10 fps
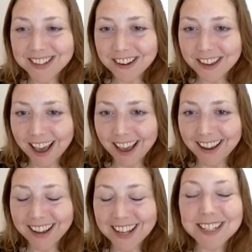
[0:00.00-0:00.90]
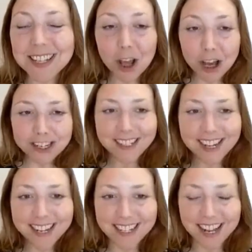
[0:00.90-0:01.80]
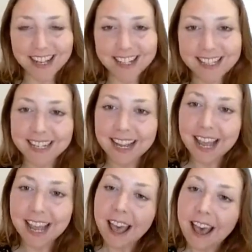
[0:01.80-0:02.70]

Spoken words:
That's okay. It's a lot to digest.